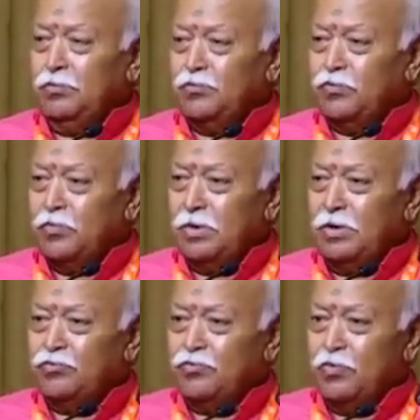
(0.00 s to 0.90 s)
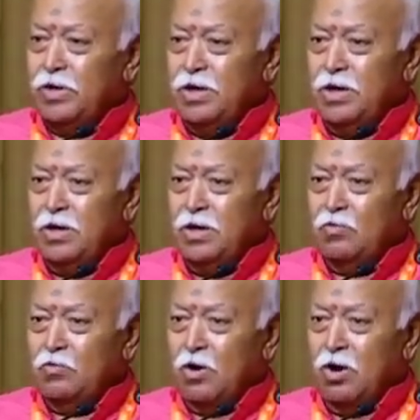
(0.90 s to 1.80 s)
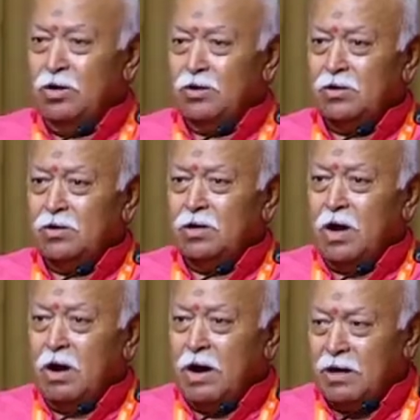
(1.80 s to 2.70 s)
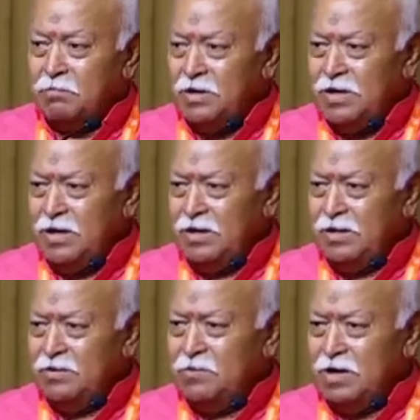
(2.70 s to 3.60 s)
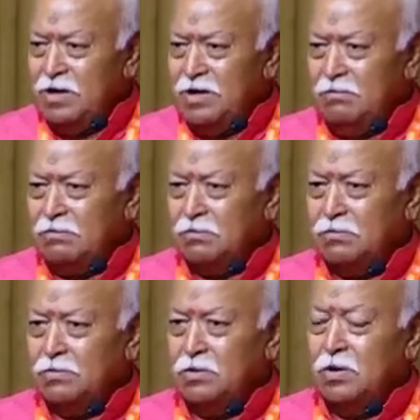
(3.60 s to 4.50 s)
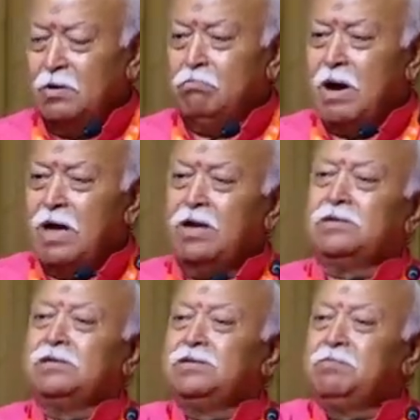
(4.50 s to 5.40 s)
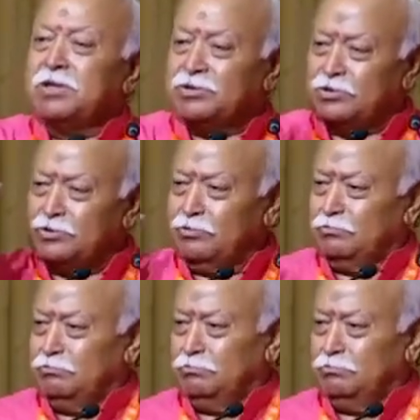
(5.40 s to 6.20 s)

if we want harmony in the world, Bharat is a must.